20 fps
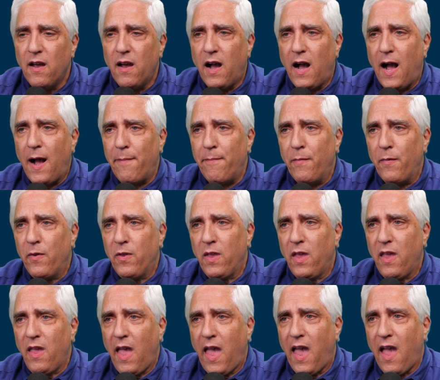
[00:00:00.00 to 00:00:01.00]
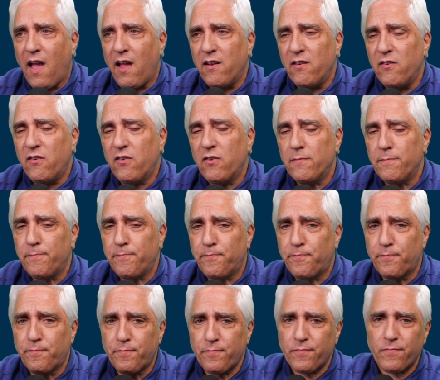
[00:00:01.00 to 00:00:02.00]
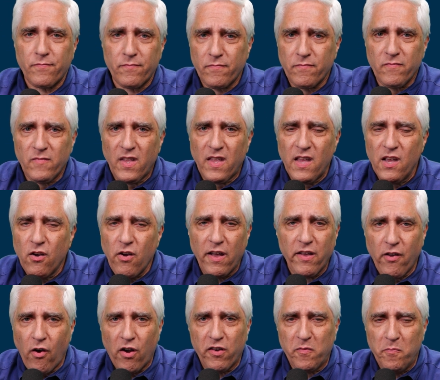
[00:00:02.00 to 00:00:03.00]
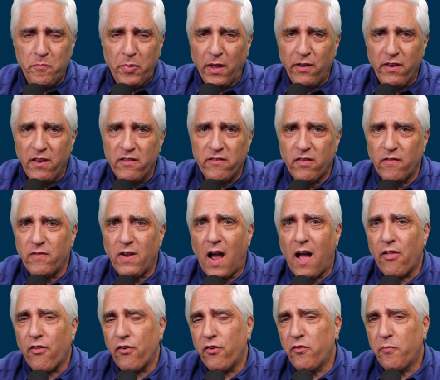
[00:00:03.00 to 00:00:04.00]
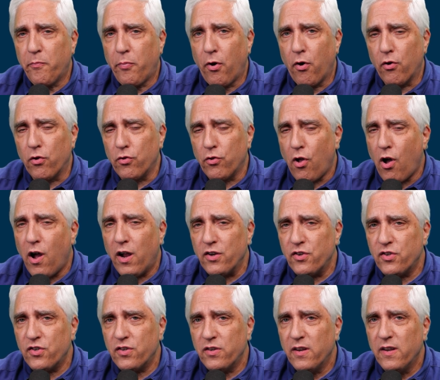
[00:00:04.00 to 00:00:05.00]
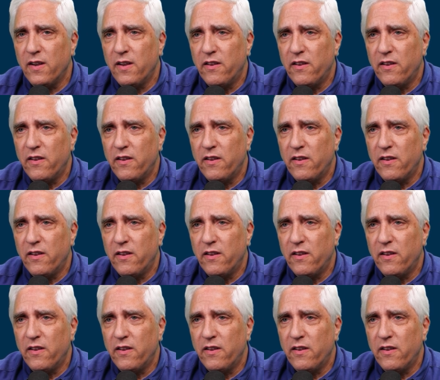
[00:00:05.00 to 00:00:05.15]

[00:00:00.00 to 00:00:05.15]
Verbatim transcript: Um, and it costs billions of dollars per launch.